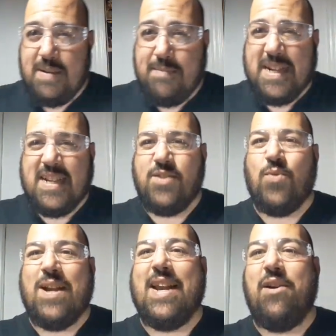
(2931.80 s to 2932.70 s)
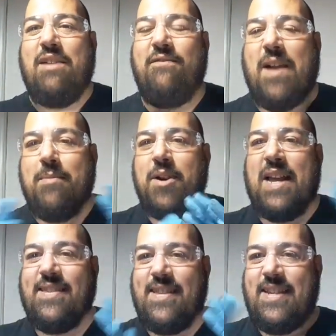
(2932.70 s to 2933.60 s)
because right now I
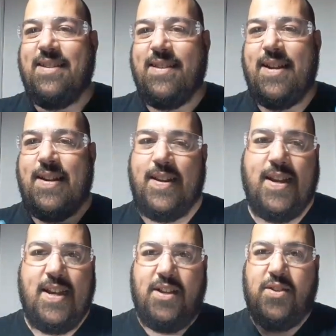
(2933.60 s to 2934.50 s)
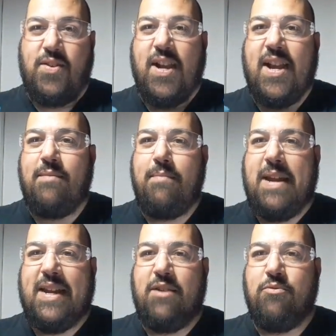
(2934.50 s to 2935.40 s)
fiberglass the inside to kind of
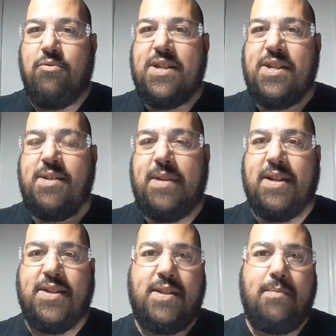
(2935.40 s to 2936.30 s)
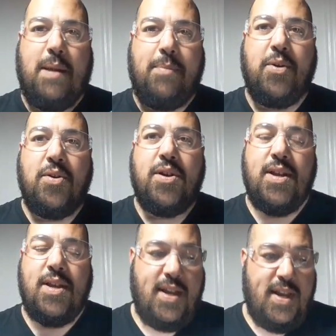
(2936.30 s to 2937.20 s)
make it rigid because of the paper cura.
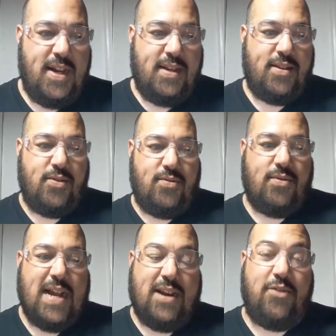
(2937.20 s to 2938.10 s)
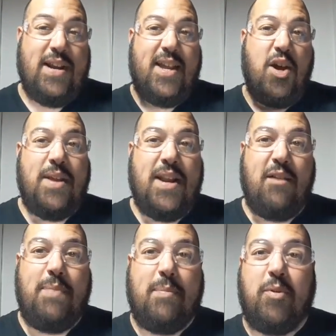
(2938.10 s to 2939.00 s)
So I created the helmet out of
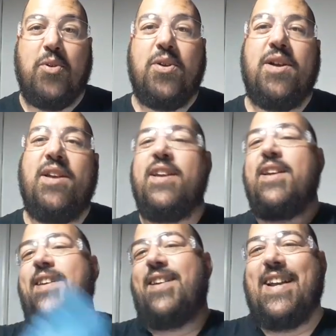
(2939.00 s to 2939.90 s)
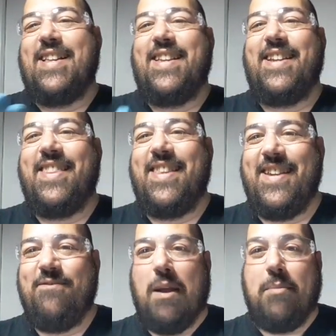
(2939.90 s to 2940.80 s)
paper cura. I did
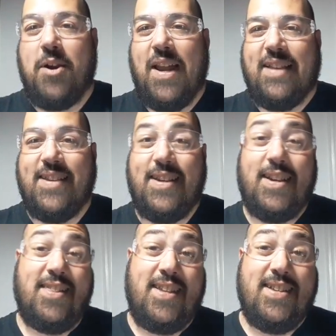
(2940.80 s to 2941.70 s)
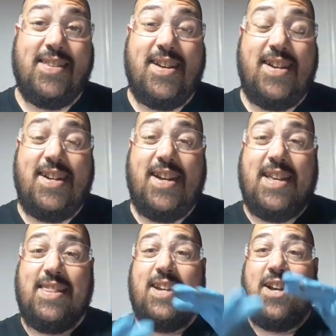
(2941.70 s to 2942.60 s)
the fiberglass on the inside,
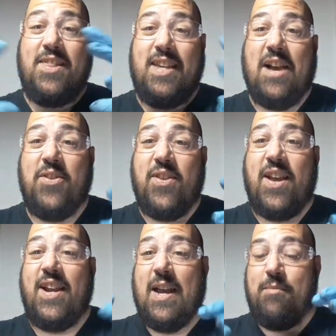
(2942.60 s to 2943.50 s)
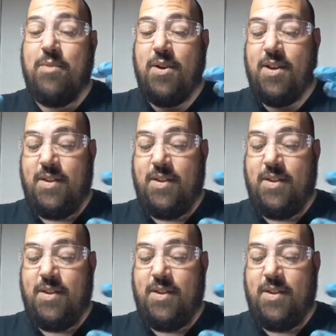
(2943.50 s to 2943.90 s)
and then on the outside I'm gonna